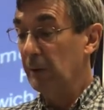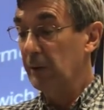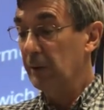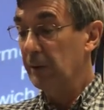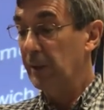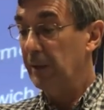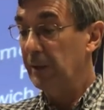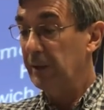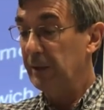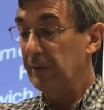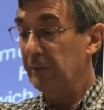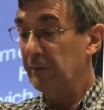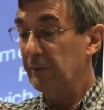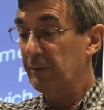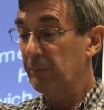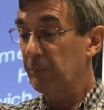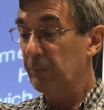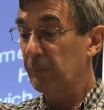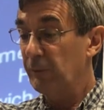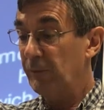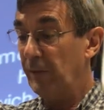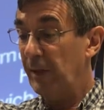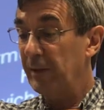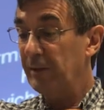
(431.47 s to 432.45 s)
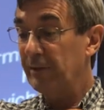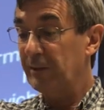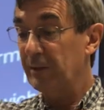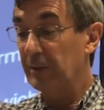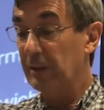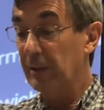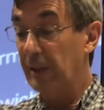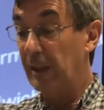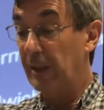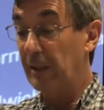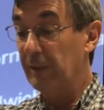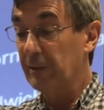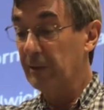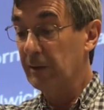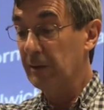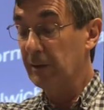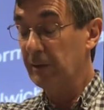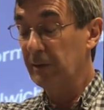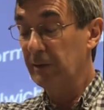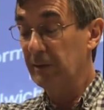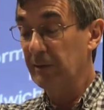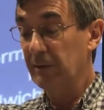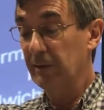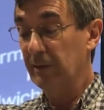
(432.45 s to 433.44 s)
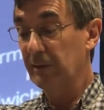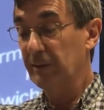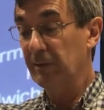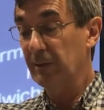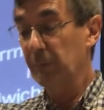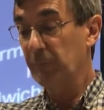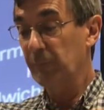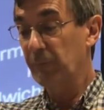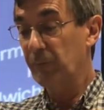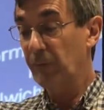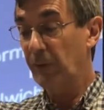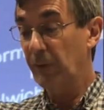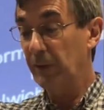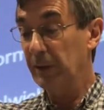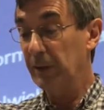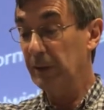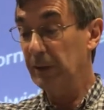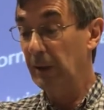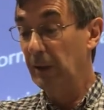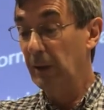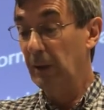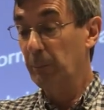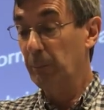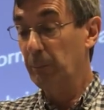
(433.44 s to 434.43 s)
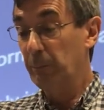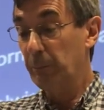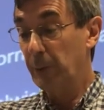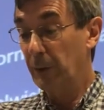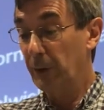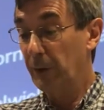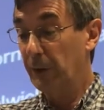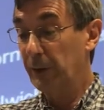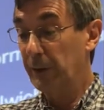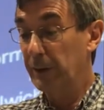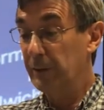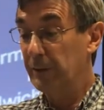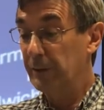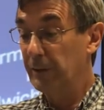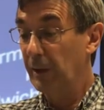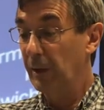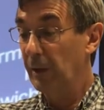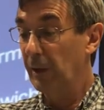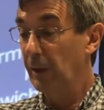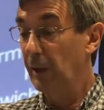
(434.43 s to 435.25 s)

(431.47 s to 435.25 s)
that is revising that. It seems very pertinent.